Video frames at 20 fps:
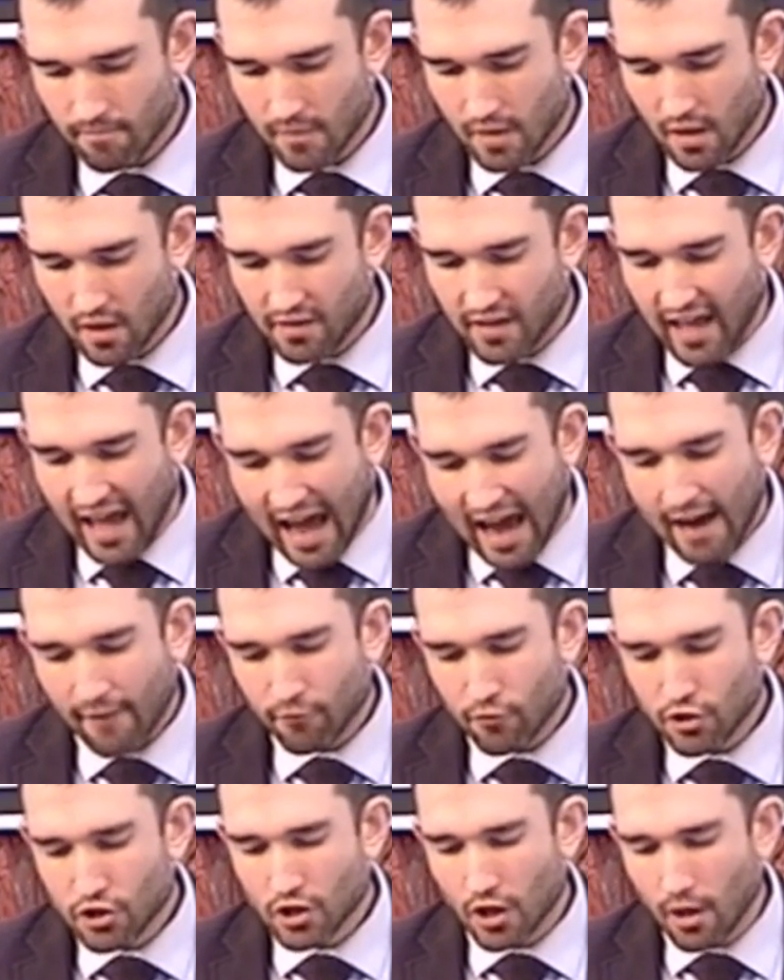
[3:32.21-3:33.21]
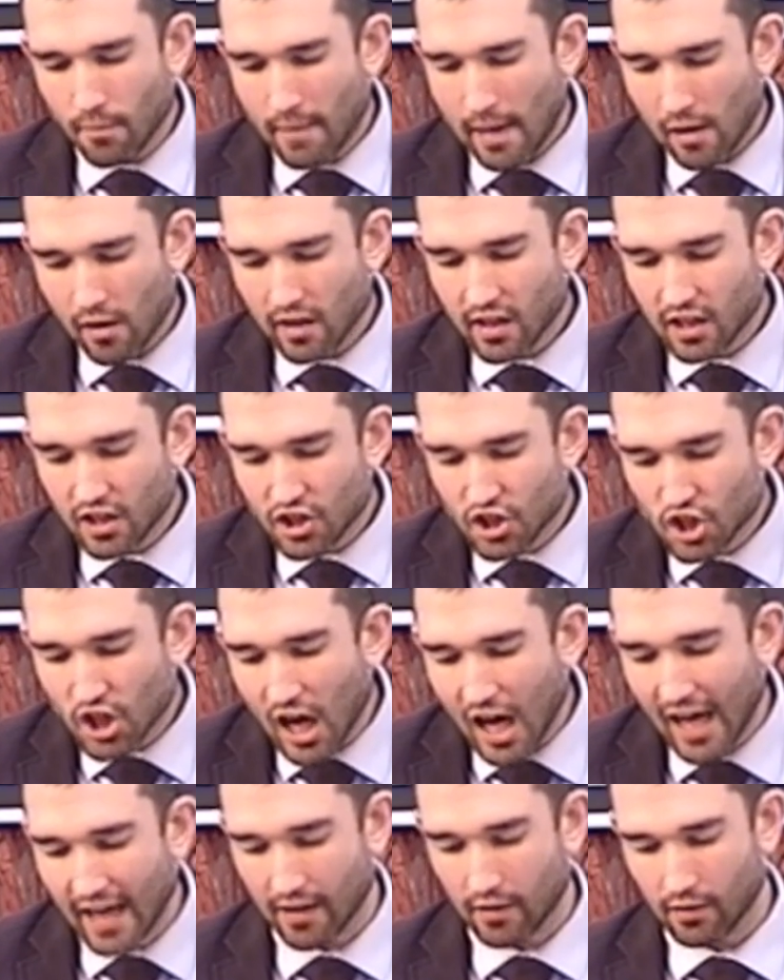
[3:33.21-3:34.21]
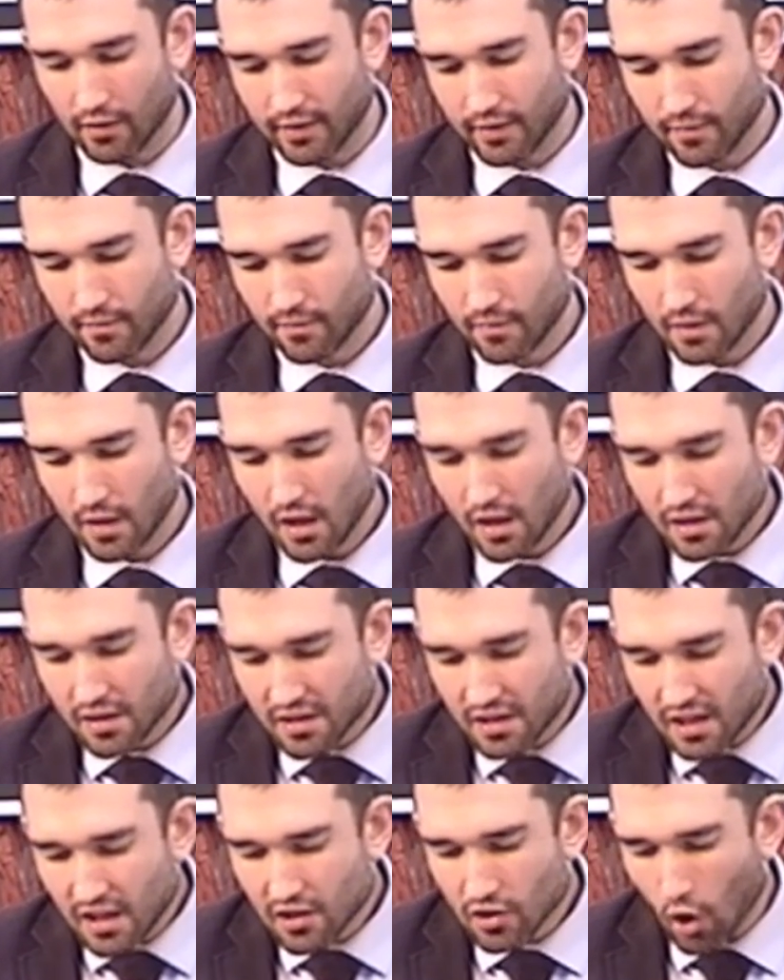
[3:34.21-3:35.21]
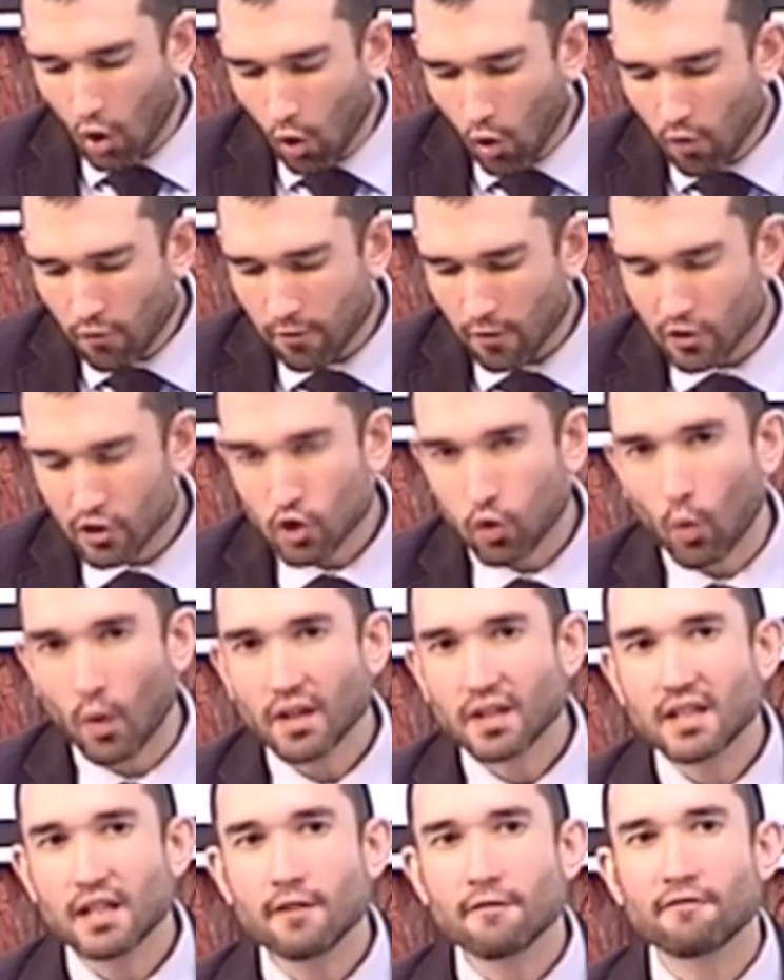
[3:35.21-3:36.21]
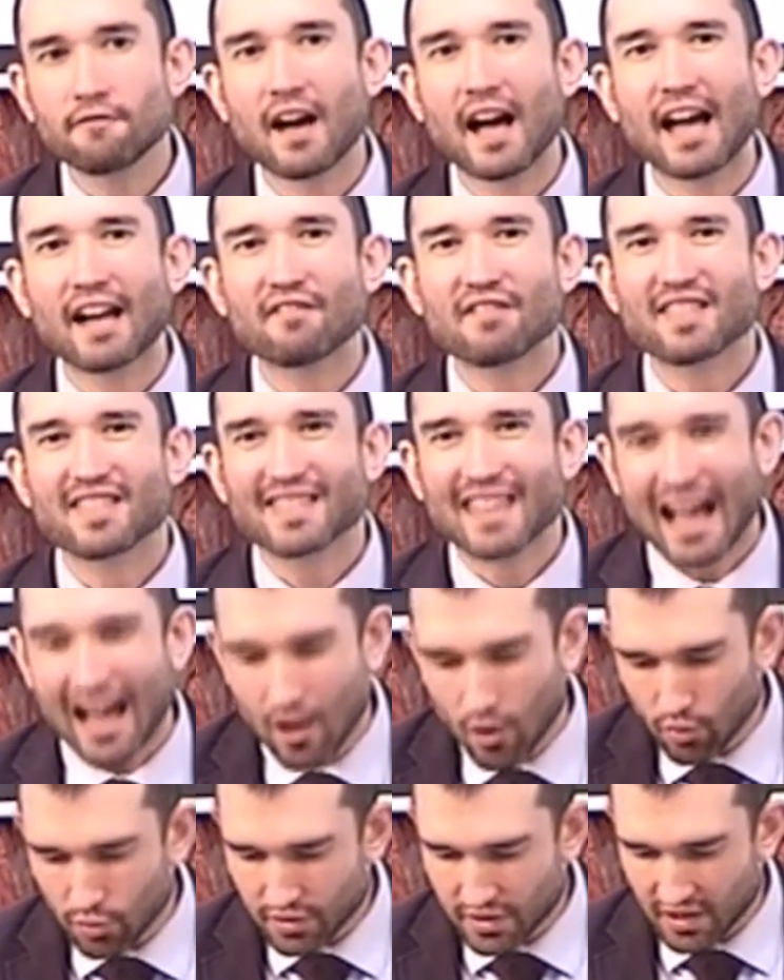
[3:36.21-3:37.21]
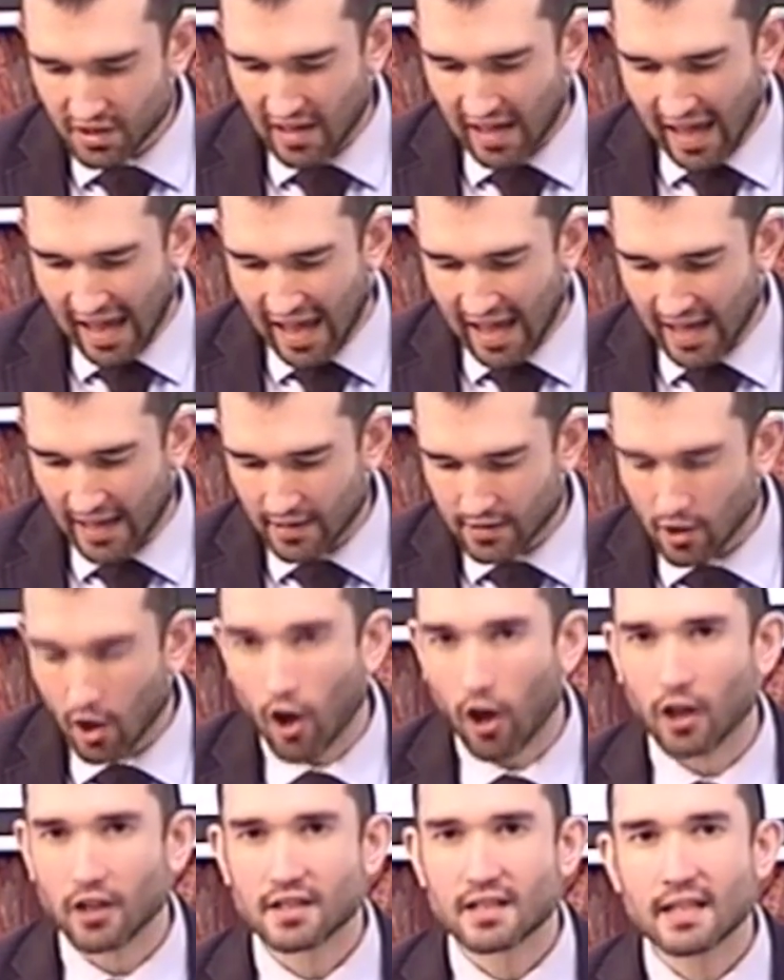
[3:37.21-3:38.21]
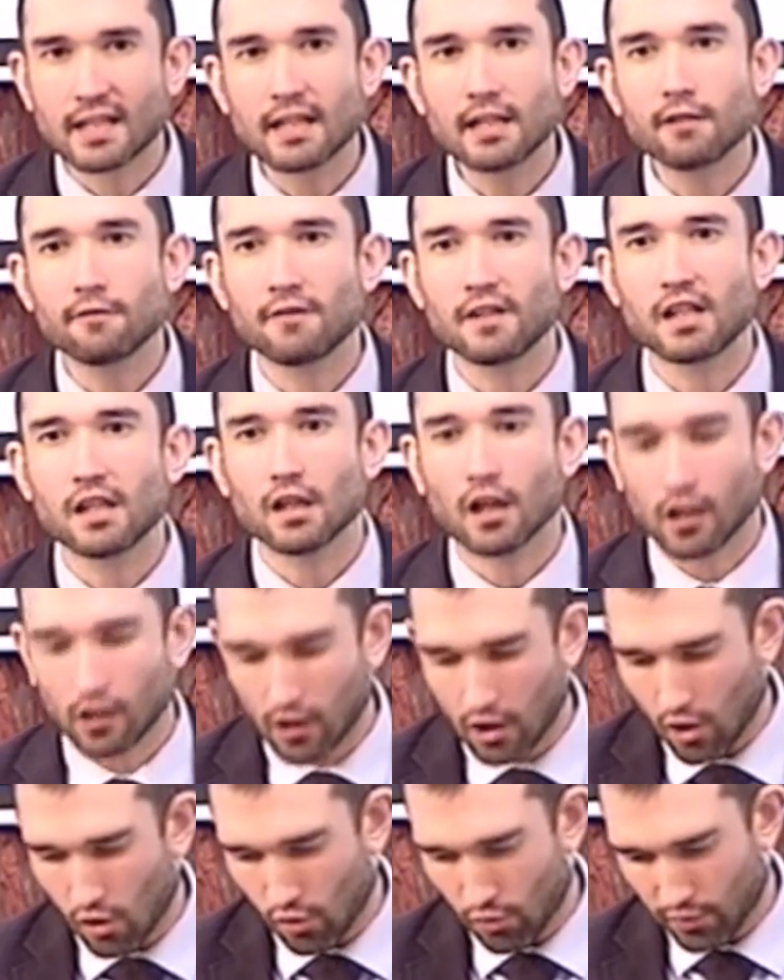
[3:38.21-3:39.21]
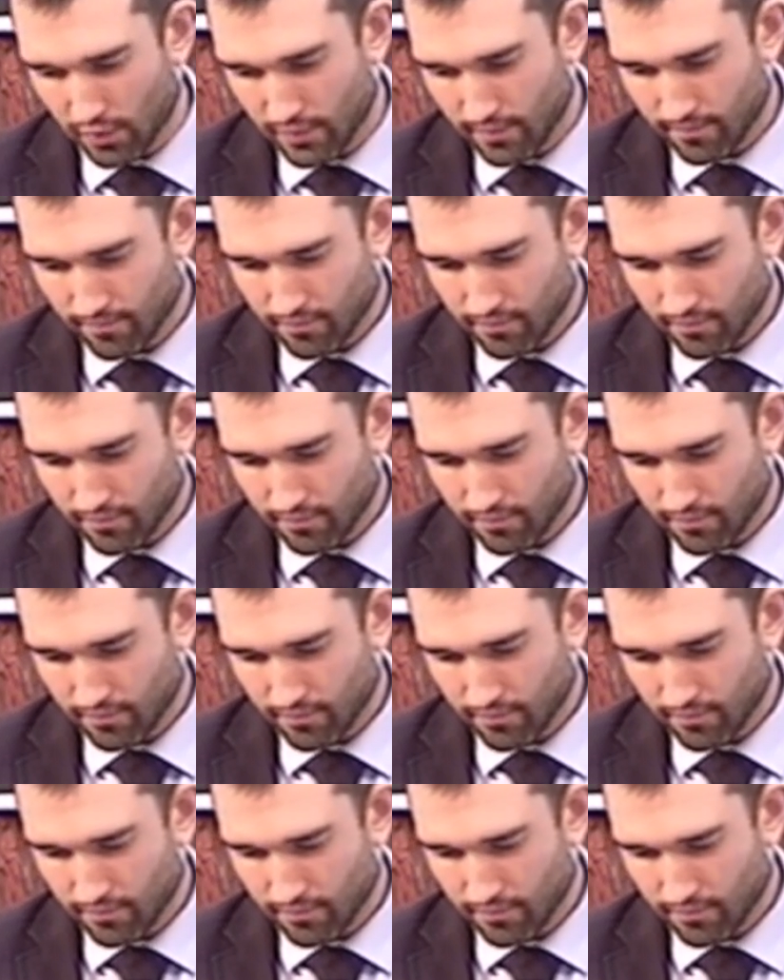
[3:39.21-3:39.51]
the average American child sees over 25,000 ads on TV alone.